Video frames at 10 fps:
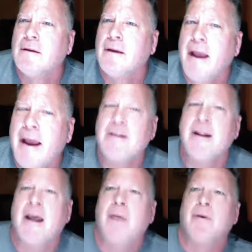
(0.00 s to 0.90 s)
Has it
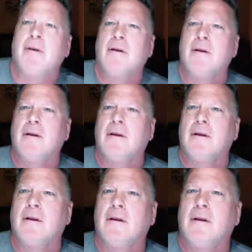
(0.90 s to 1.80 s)
happened?
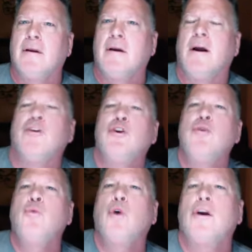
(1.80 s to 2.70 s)
Are you
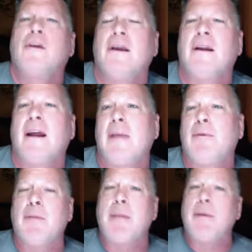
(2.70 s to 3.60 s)
working and not able to
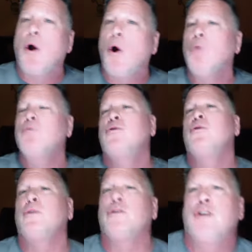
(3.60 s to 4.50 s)
maybe homeschool
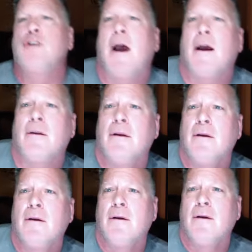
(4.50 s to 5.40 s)
your child
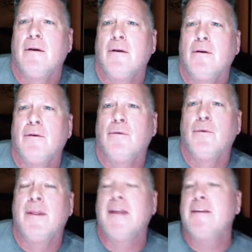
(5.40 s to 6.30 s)

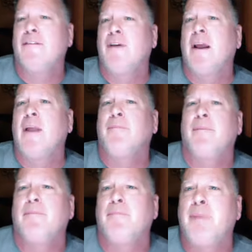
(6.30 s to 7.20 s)
where they develop
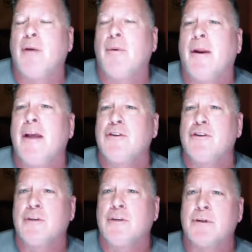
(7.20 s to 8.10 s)
better
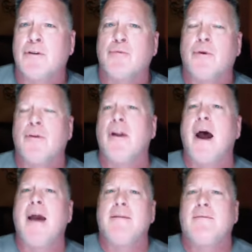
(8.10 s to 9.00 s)
relationship skills where they're
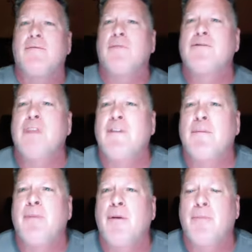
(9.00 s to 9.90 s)
not receiving
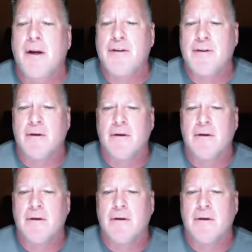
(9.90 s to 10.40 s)
peer pressure.